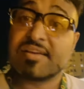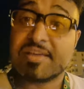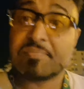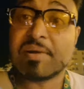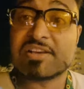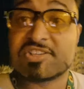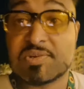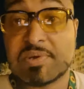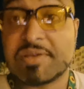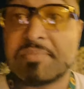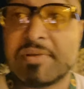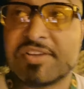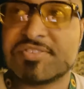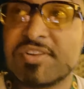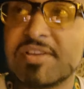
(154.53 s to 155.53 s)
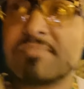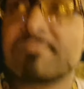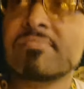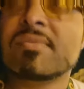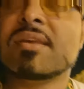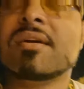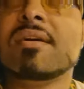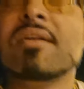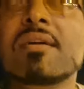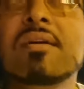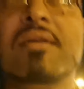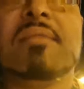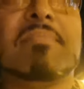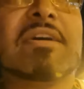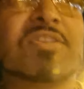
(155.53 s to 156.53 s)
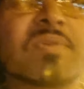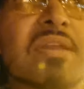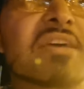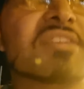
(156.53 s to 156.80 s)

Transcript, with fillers: He passed away basically. Passed away